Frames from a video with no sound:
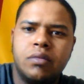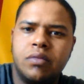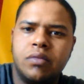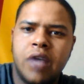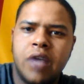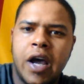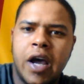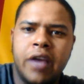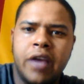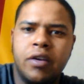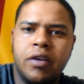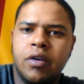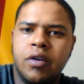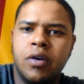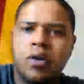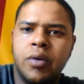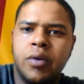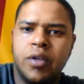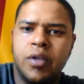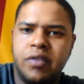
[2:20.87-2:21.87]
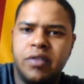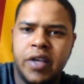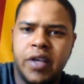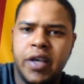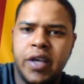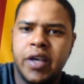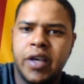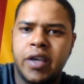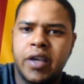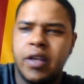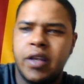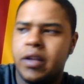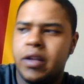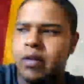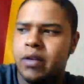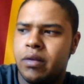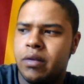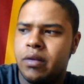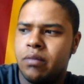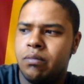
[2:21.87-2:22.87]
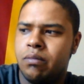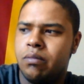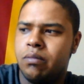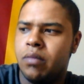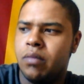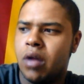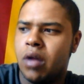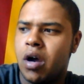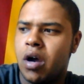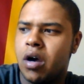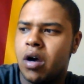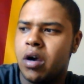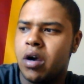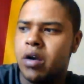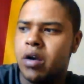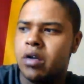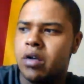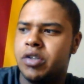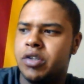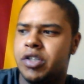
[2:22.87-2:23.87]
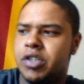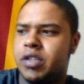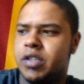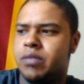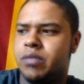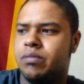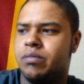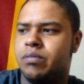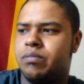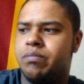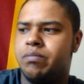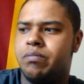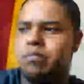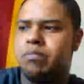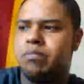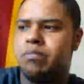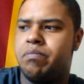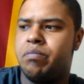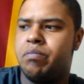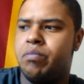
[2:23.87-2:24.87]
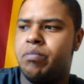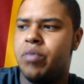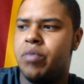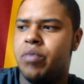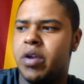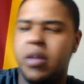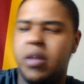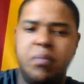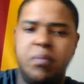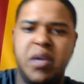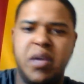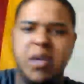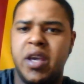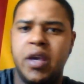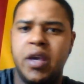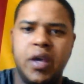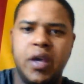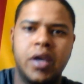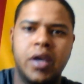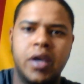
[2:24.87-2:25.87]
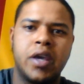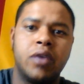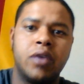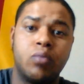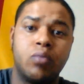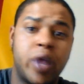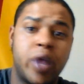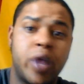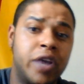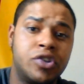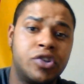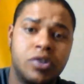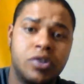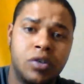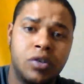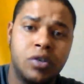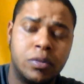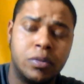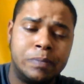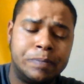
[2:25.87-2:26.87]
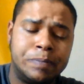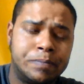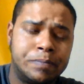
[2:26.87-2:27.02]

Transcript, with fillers: dino and dick and large and really big and Rachel.